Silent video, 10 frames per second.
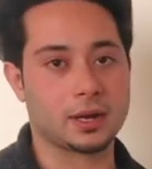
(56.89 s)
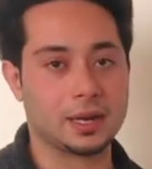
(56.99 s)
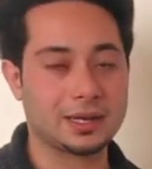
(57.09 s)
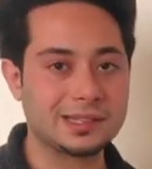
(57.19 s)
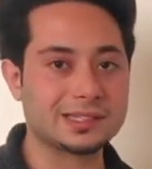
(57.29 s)
In
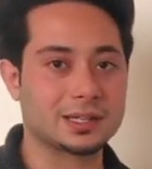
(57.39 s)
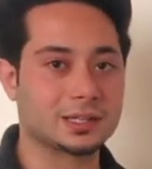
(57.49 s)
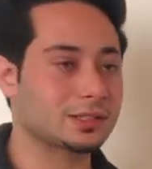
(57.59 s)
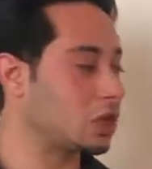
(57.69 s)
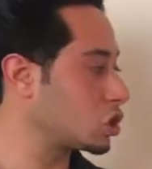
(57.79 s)
this sentence,
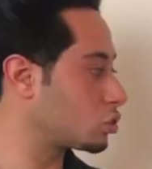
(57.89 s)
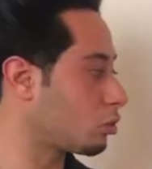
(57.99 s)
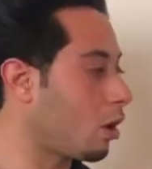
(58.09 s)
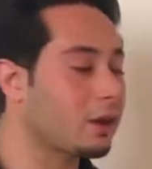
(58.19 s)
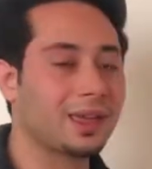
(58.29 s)
a
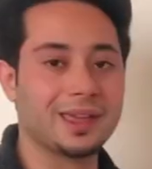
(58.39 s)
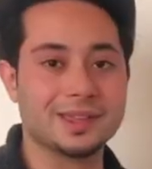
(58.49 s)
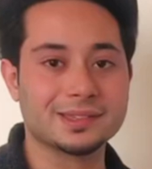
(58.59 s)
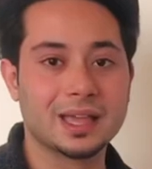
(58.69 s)
strong is